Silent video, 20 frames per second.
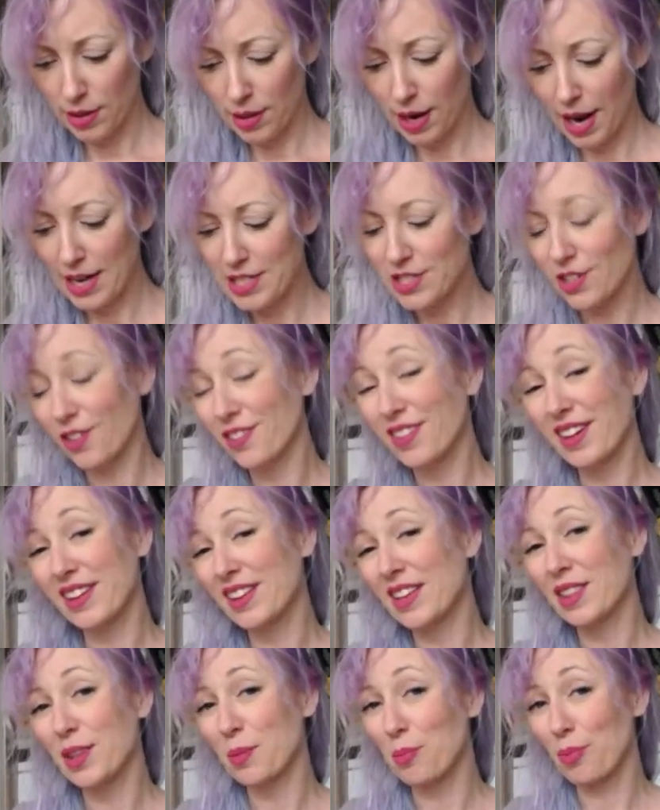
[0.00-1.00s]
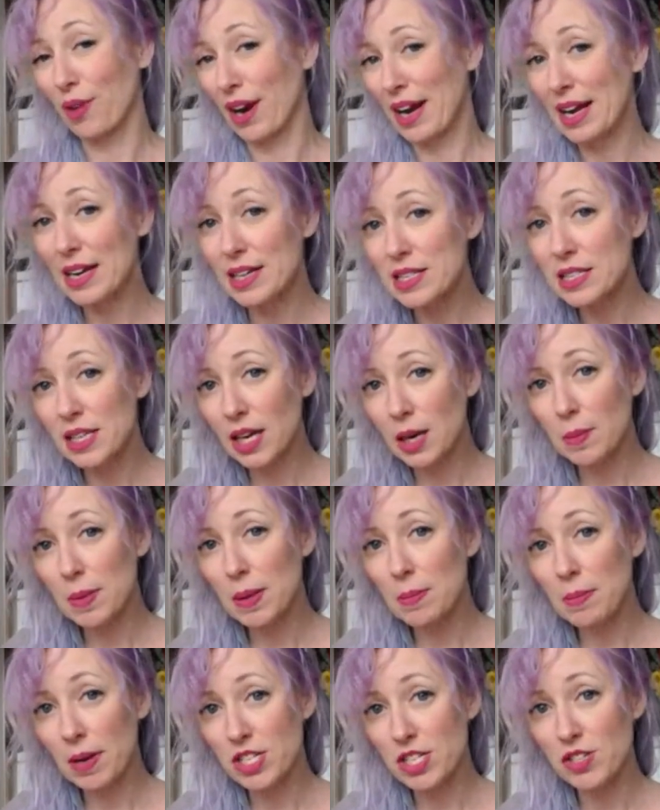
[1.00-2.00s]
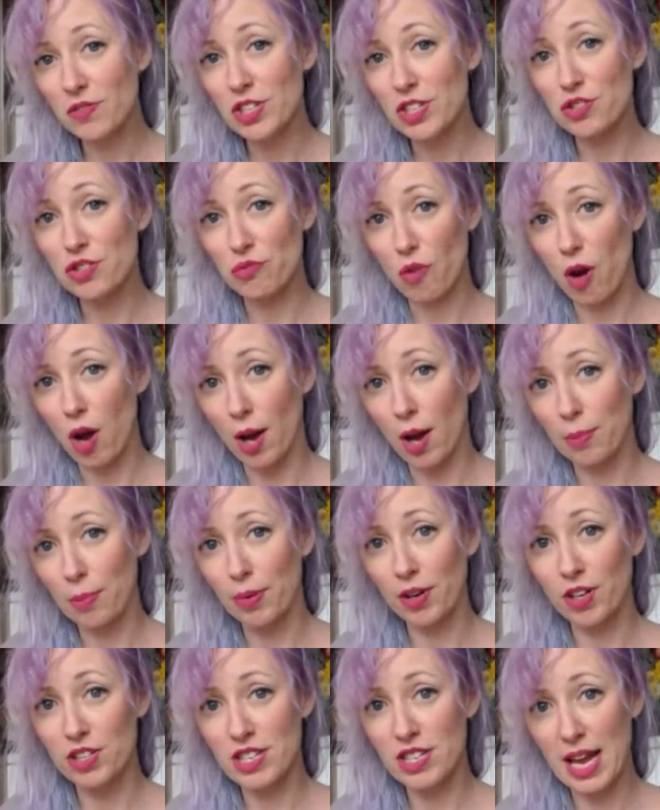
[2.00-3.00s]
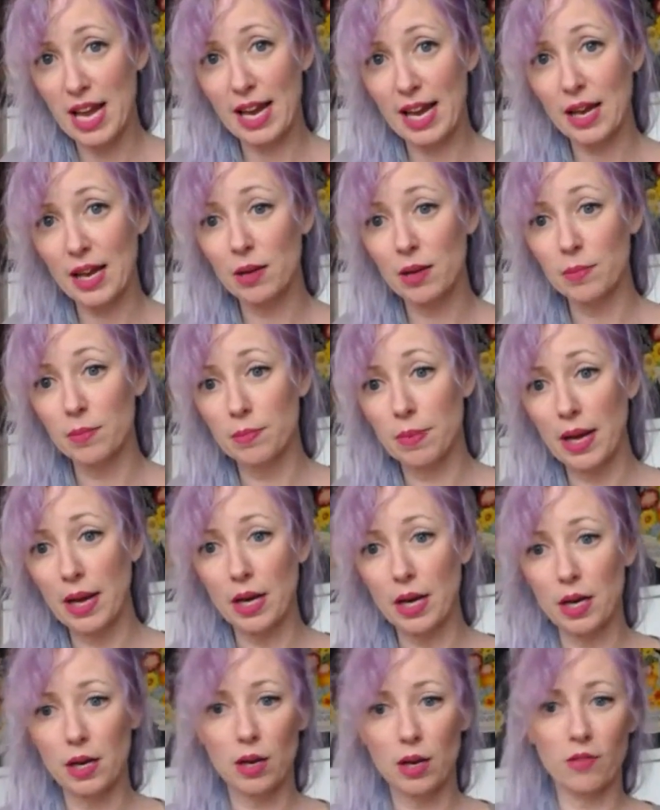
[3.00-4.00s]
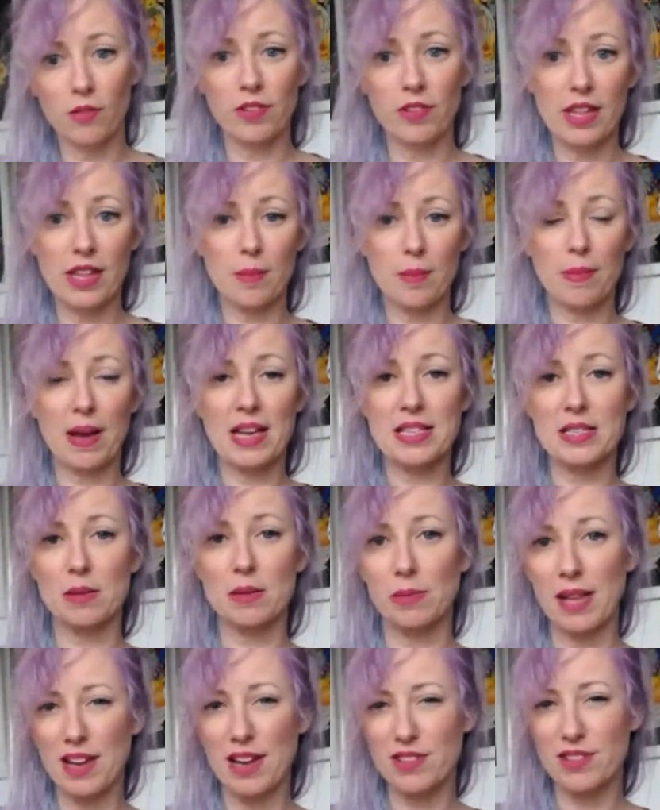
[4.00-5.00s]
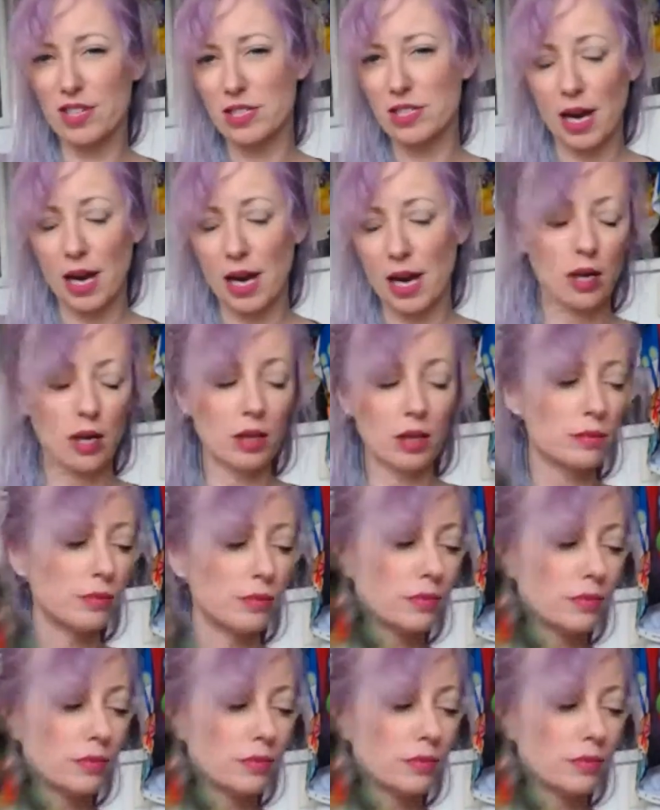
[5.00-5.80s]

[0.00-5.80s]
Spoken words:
I don't think that the brand is going to be much of a draw per se, but hopefully the peasant blouse style